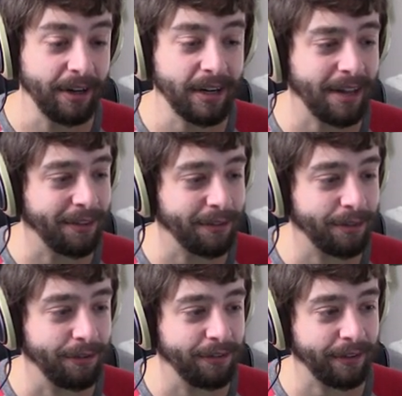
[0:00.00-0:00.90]
God, this
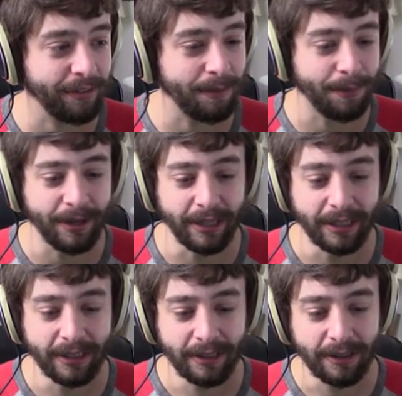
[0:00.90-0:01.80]
360p.
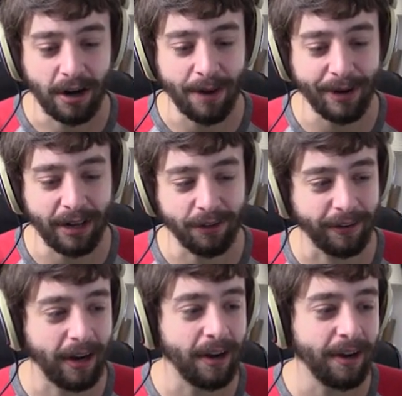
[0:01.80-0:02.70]
All right, we he got looks
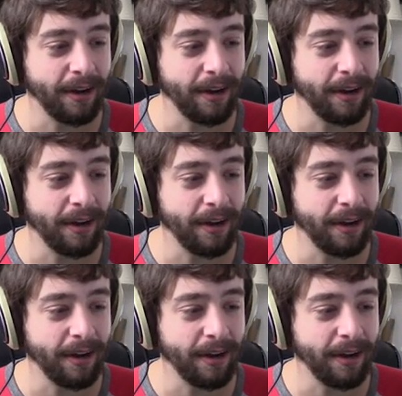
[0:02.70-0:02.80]
like a up